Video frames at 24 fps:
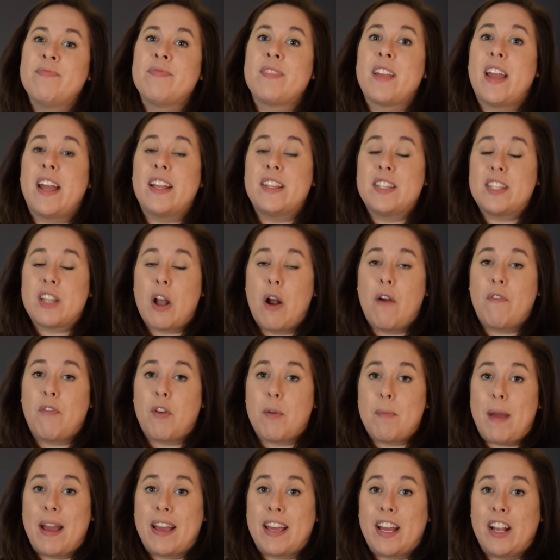And so if
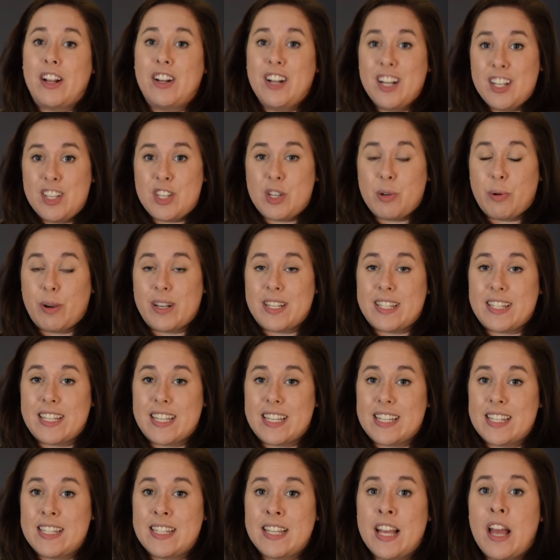we're making good
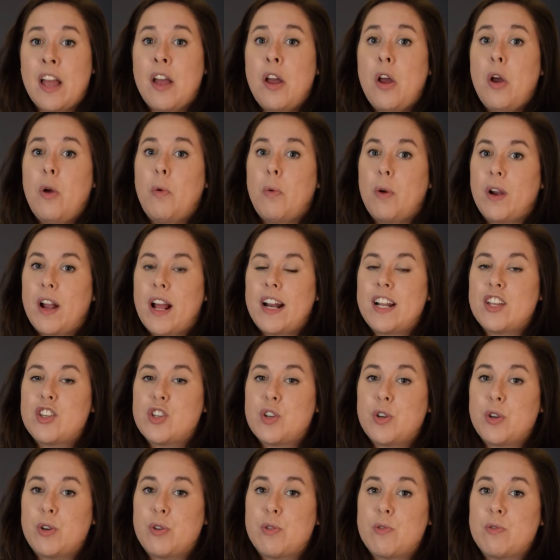choices, we're going to
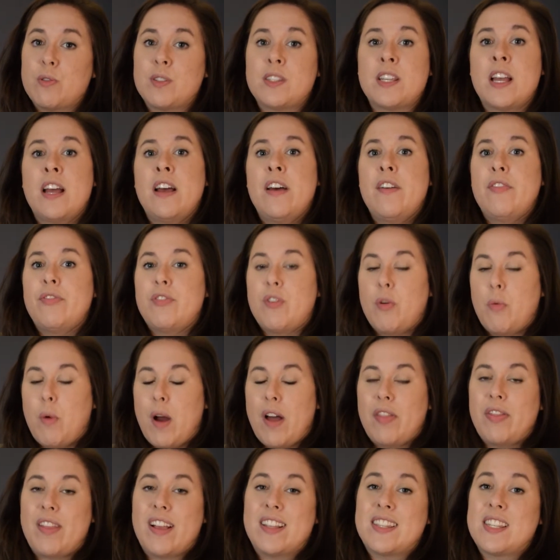choose the
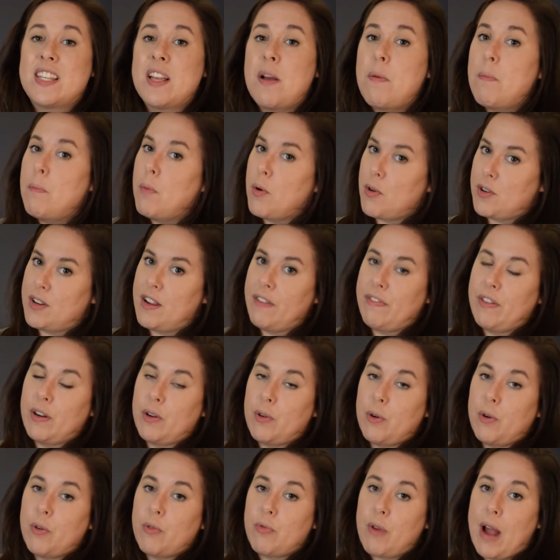one that's more
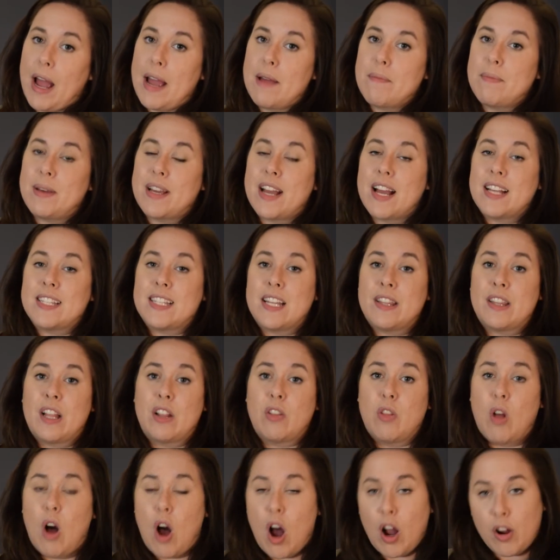difficult, right? Because in the
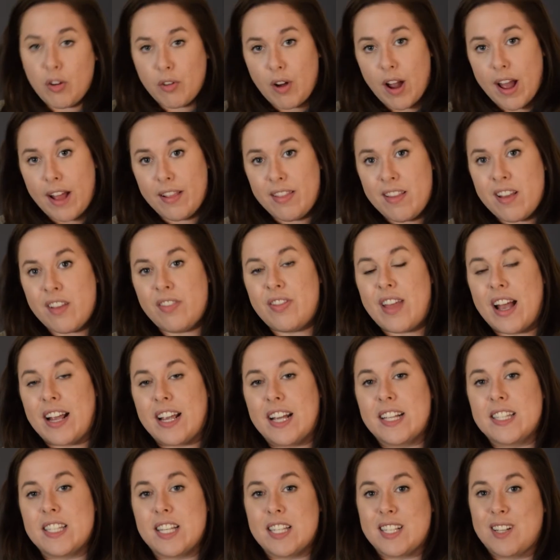long run, that
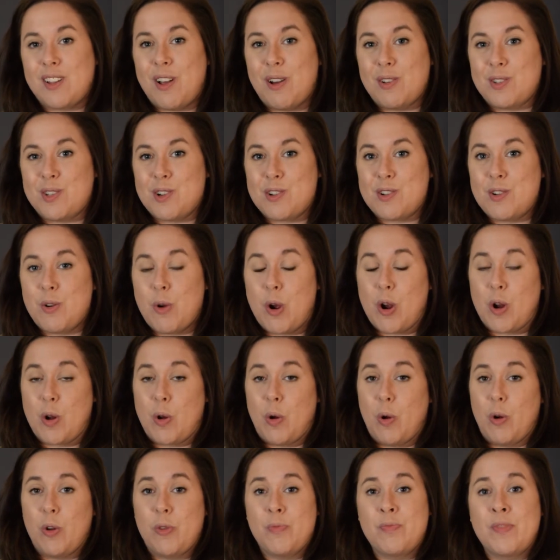gets us closer to our
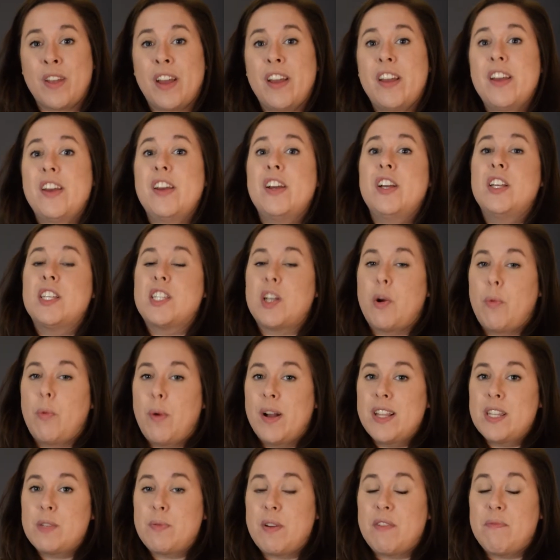goal. So
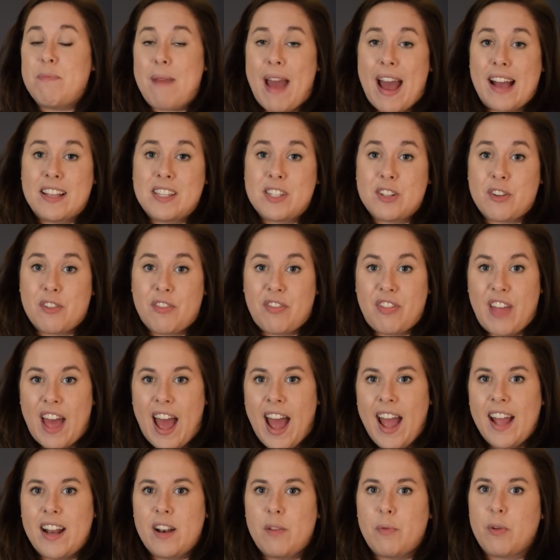once we've mastered
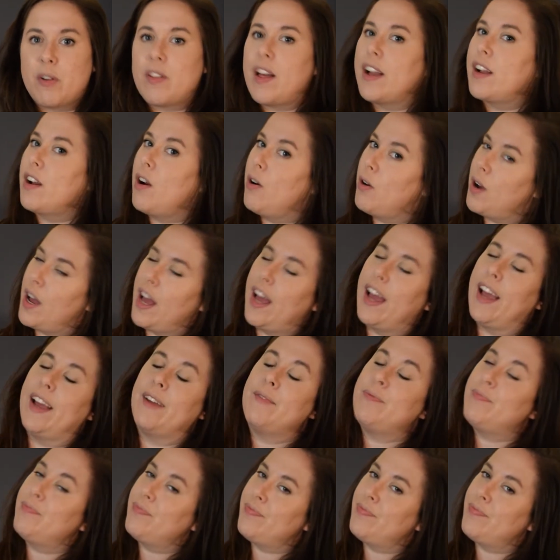that and we're like, okay,